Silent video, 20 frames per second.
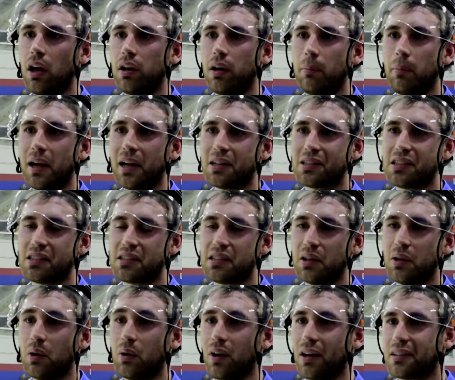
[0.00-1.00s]
managed to
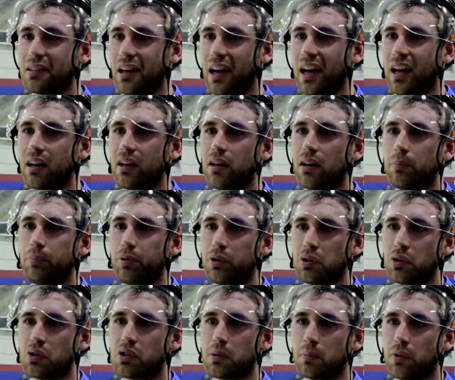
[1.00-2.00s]
still attack and
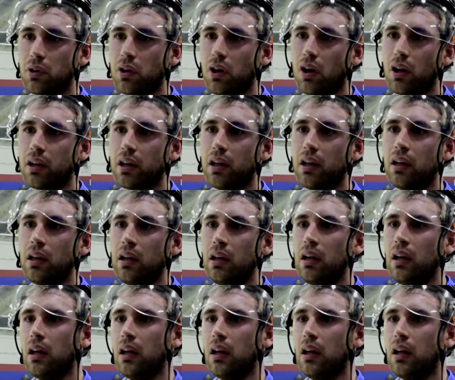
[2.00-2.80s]
produce some good hockey